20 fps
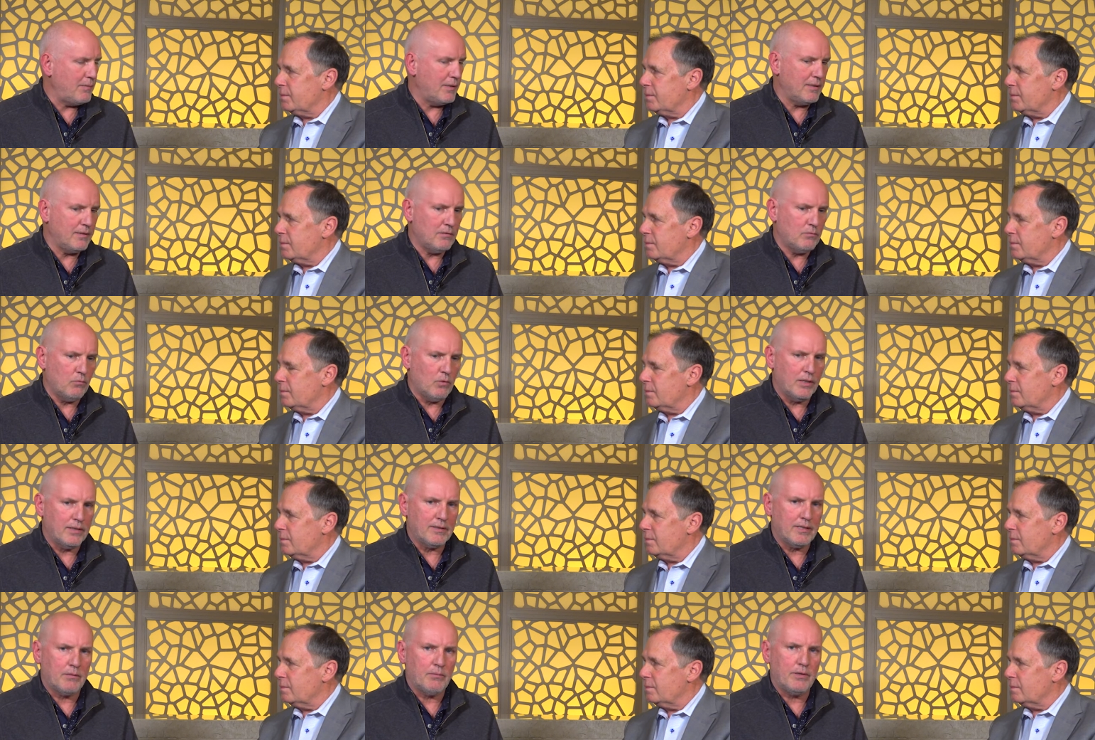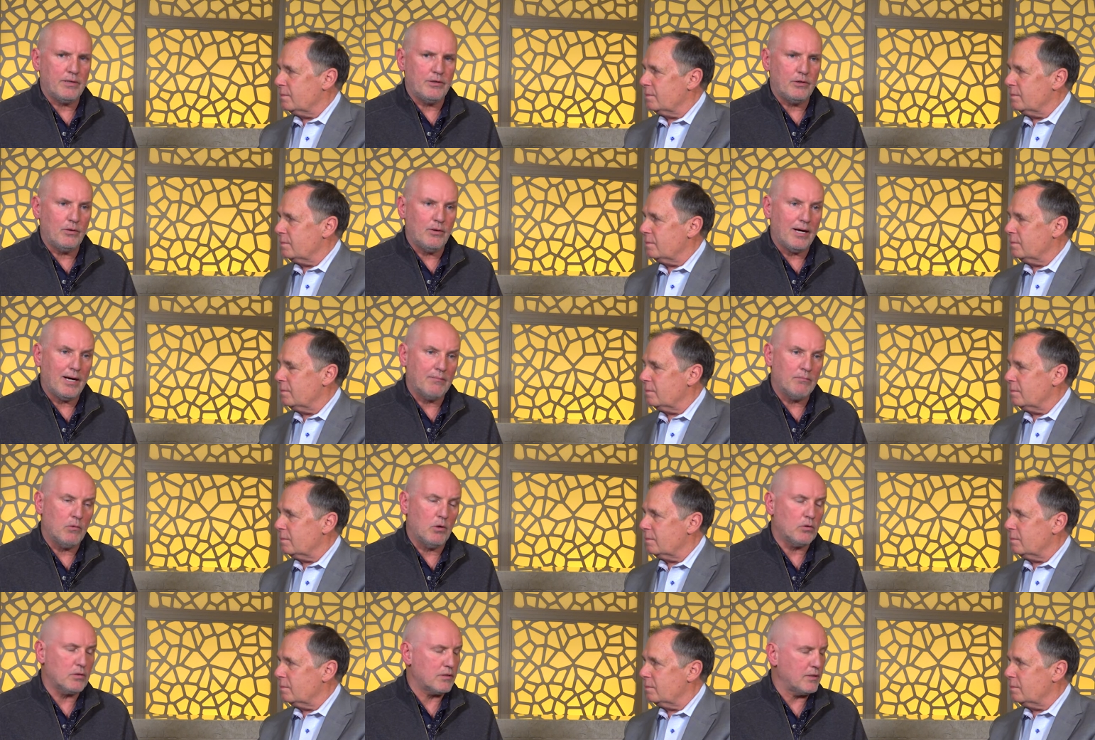Speaker 1: Uh, one thing we do have
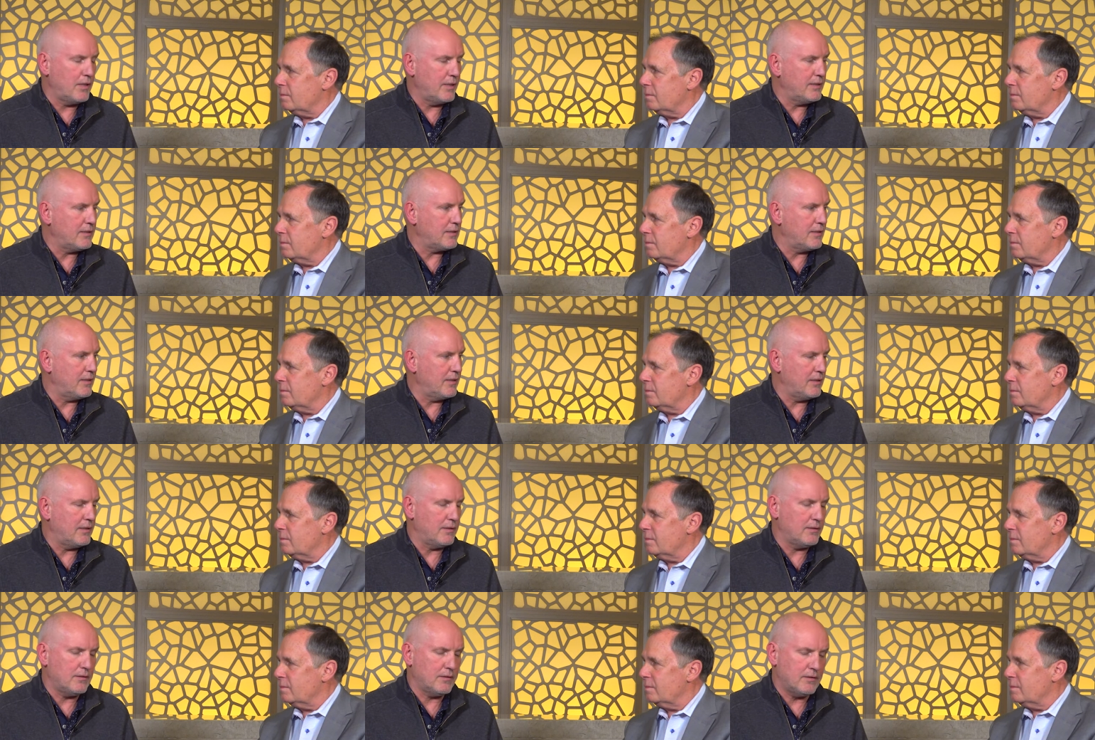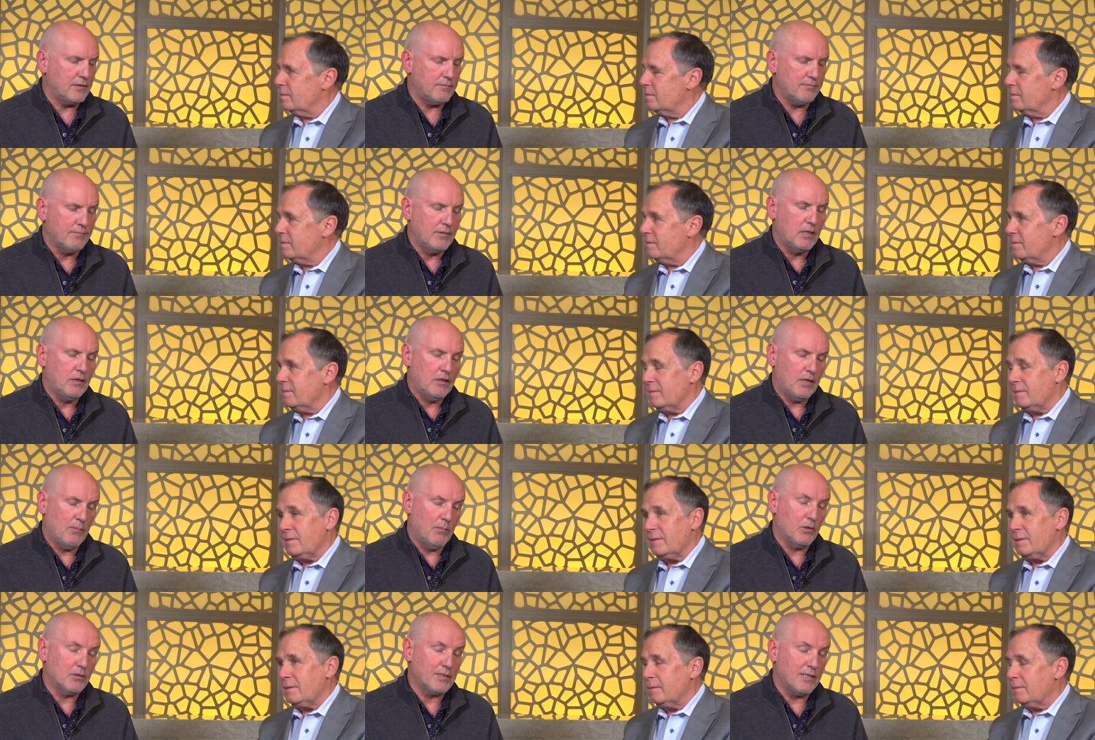most nights, uh, or
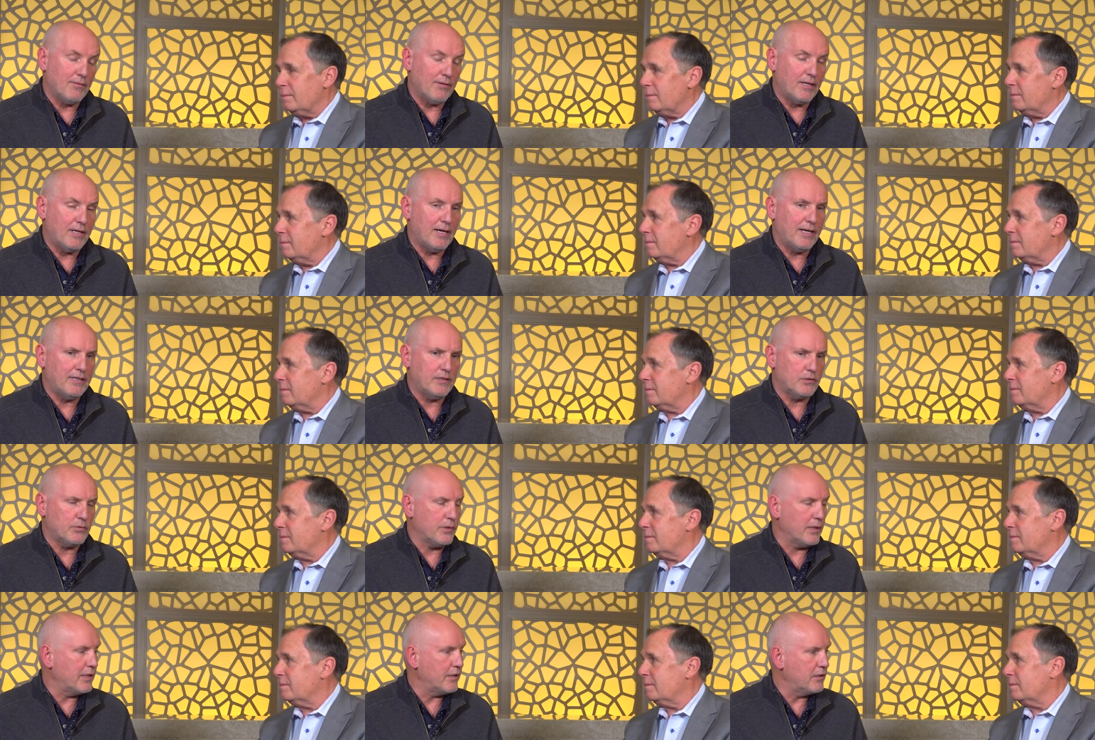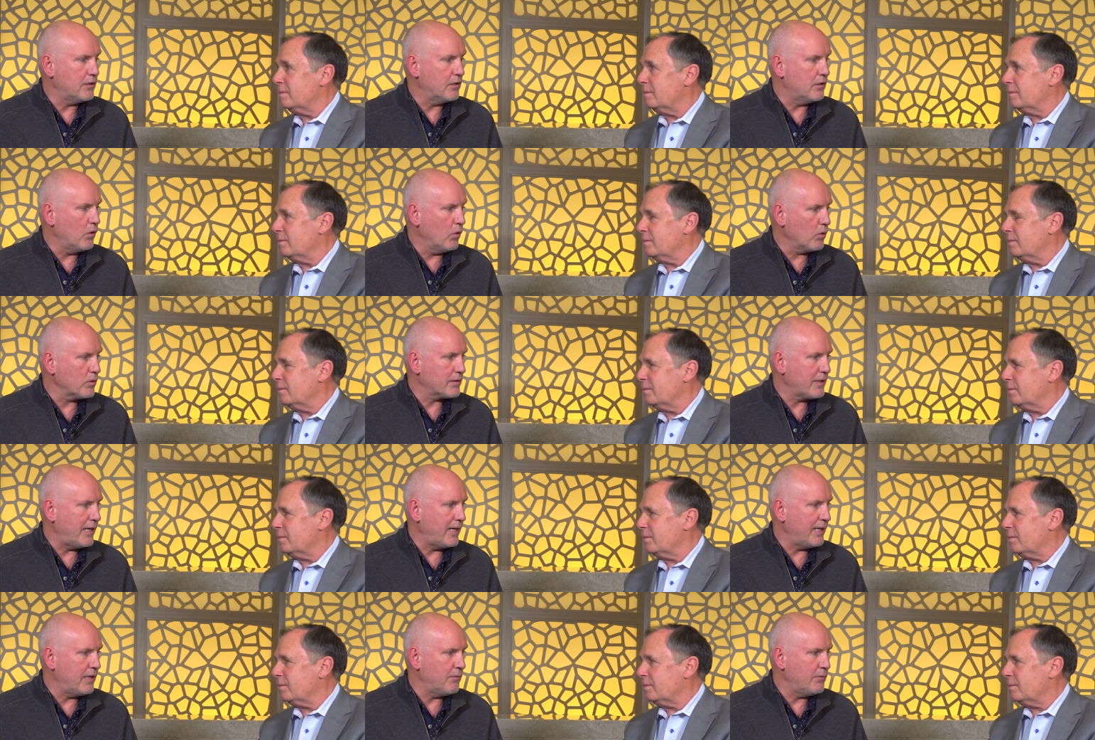almost every night, is really good
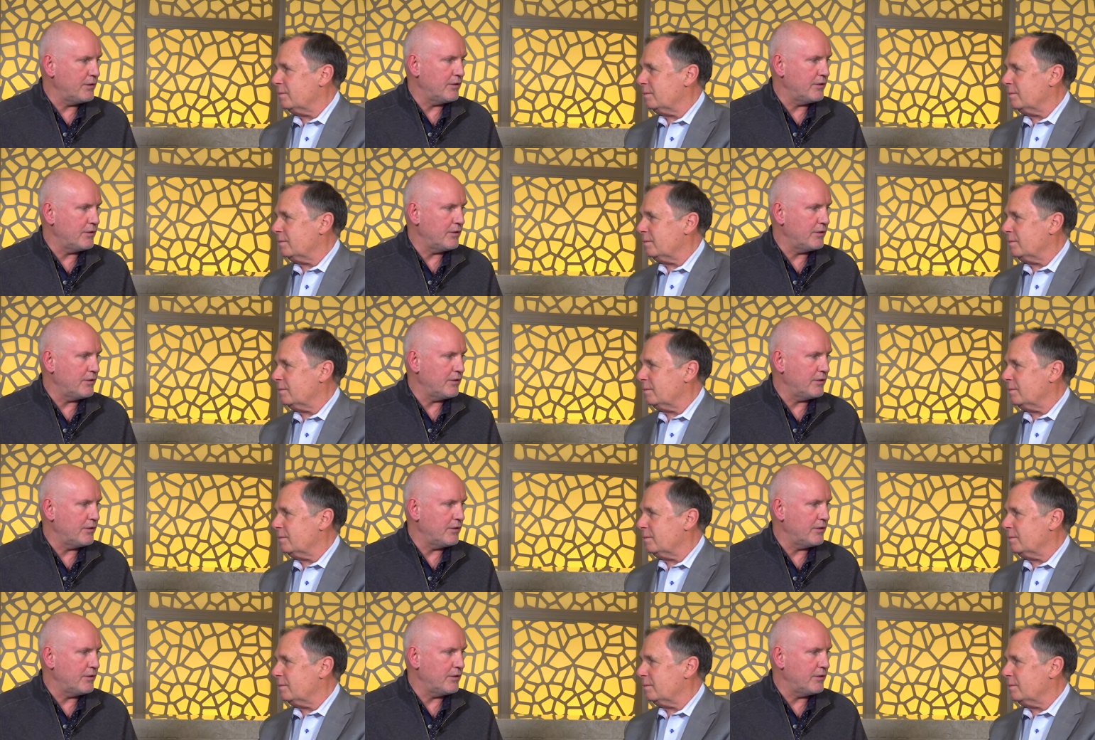goaltending. And